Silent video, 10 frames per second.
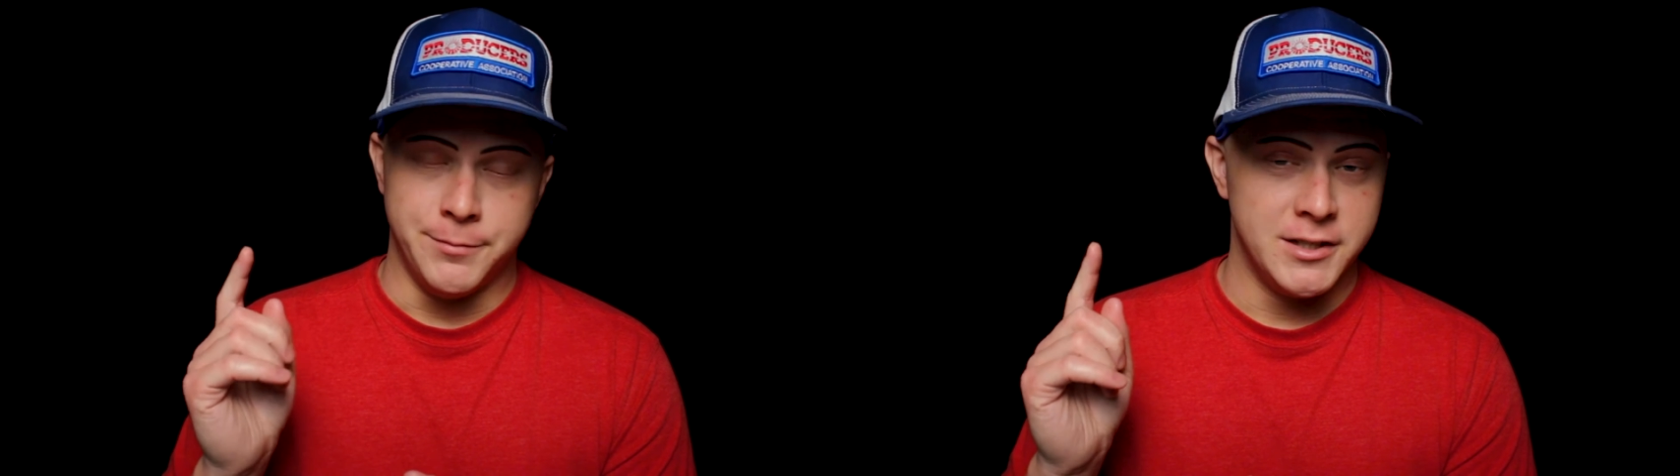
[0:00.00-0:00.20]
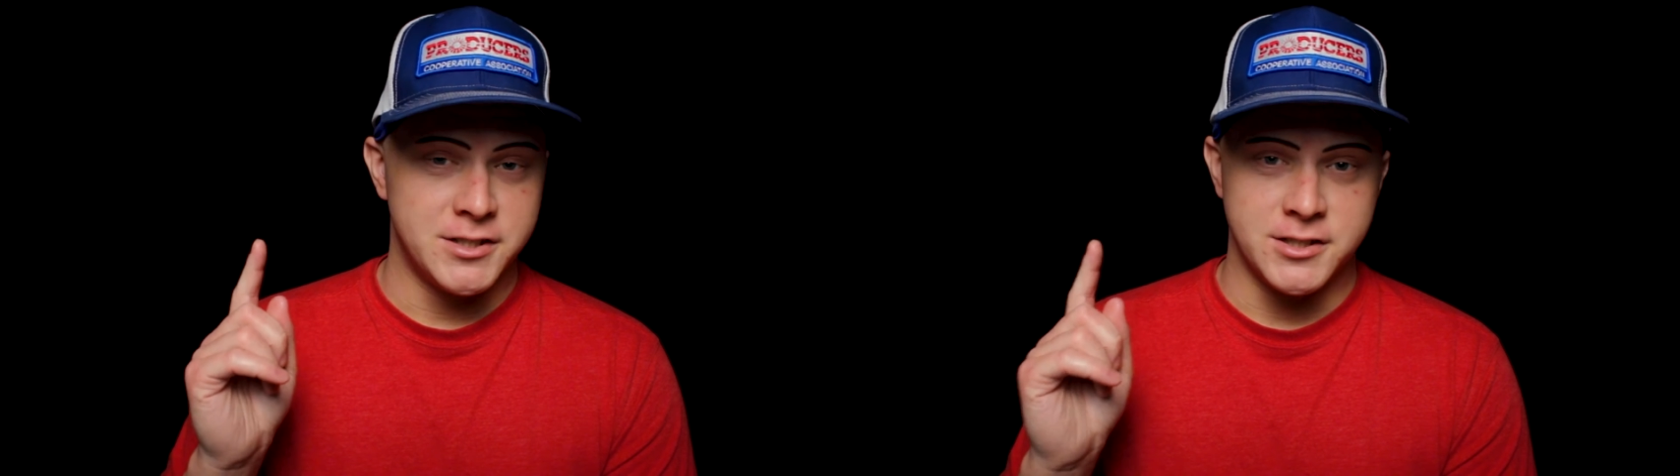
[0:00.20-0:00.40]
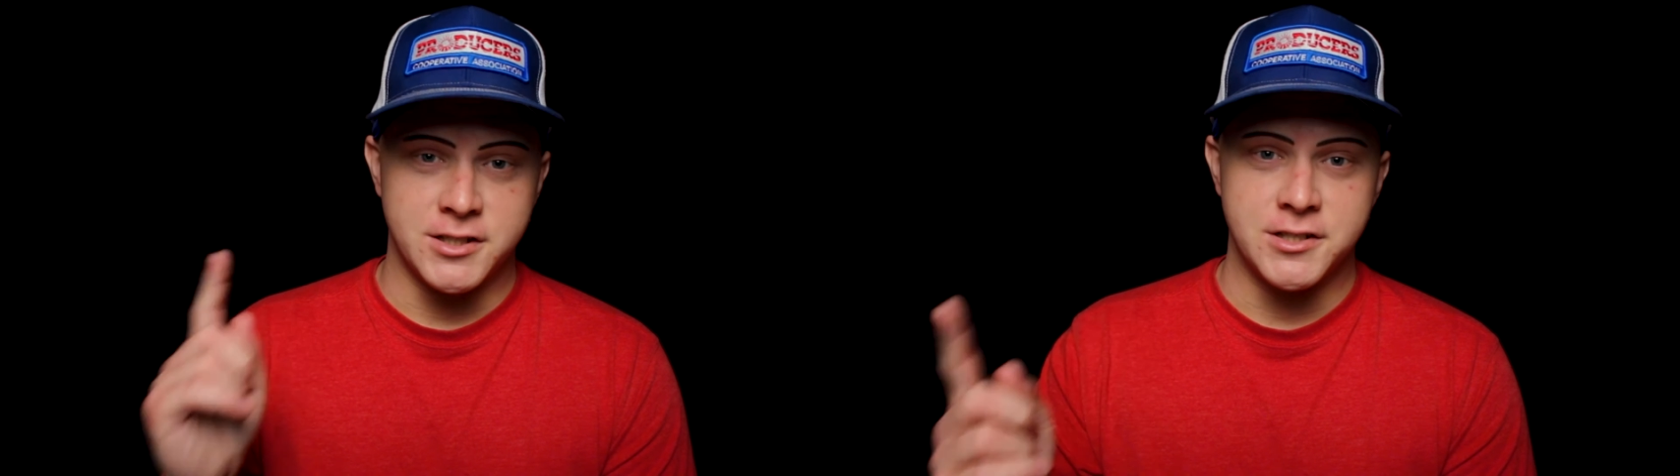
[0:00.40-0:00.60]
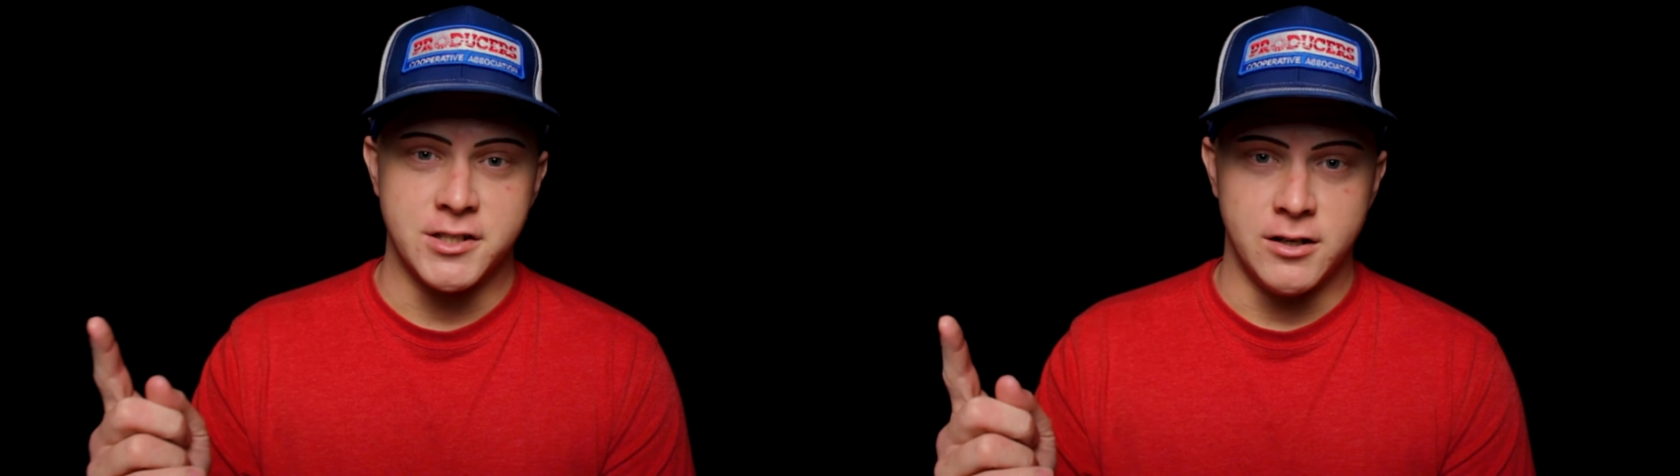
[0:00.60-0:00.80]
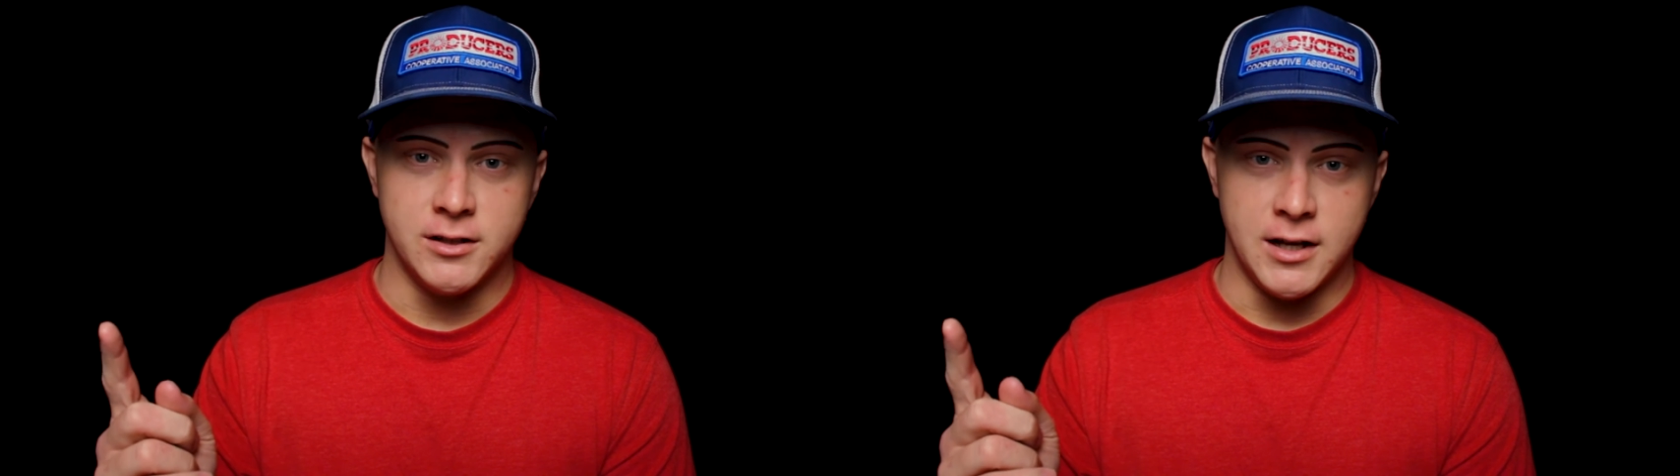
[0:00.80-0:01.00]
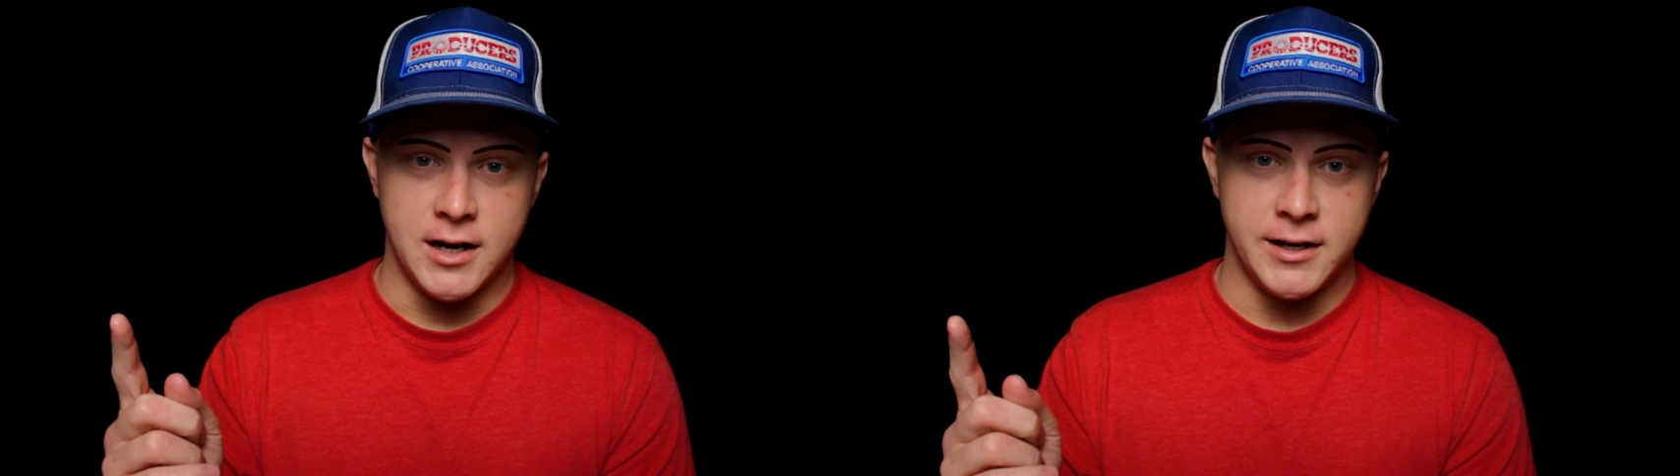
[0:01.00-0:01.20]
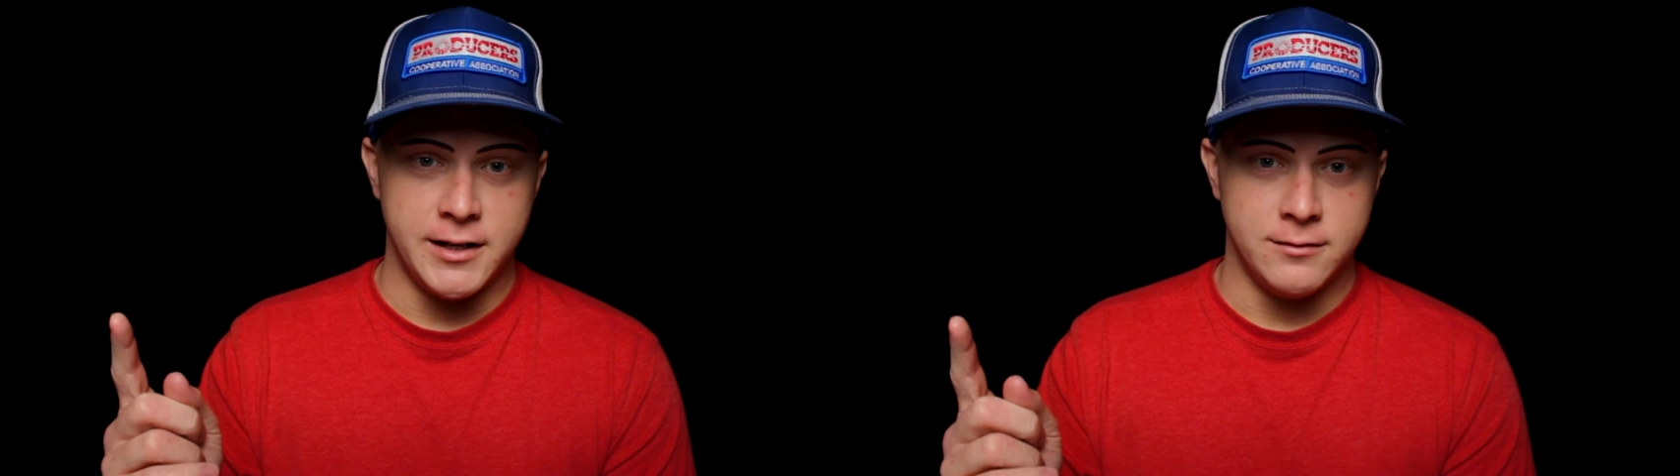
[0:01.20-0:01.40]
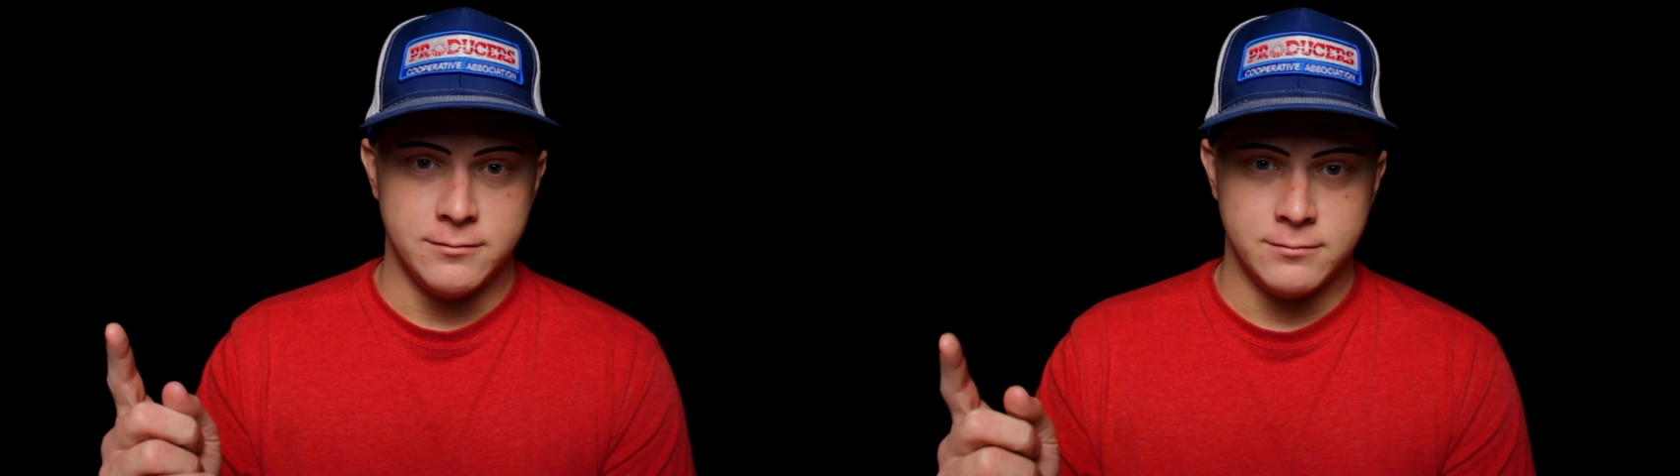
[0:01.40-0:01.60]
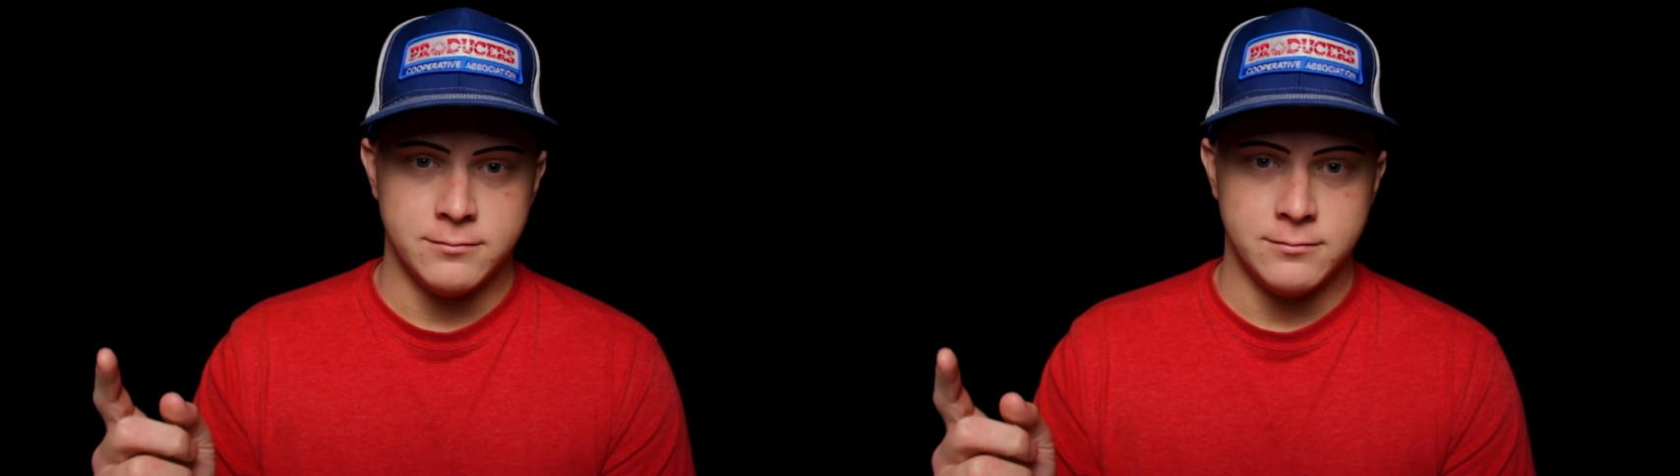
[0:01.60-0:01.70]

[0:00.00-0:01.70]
business isn't online, and